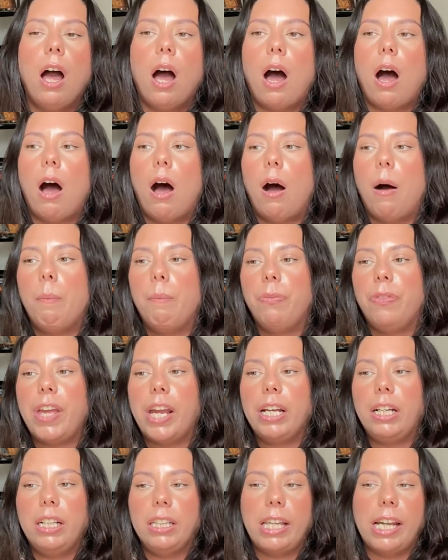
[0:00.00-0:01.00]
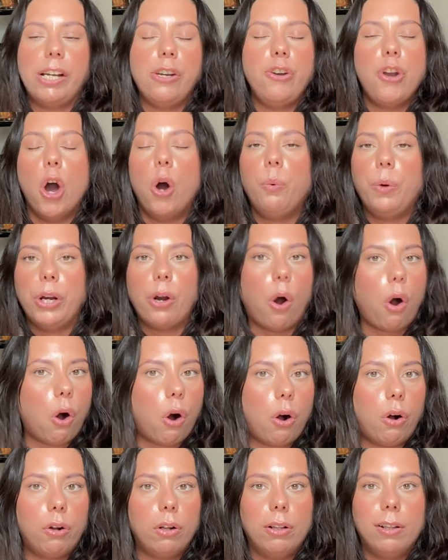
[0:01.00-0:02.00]
um, they, they know it
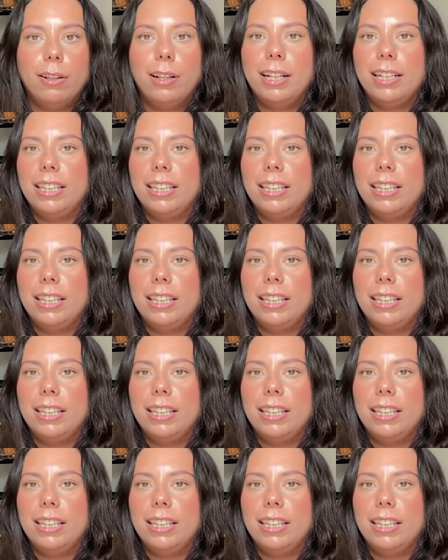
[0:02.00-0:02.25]
all.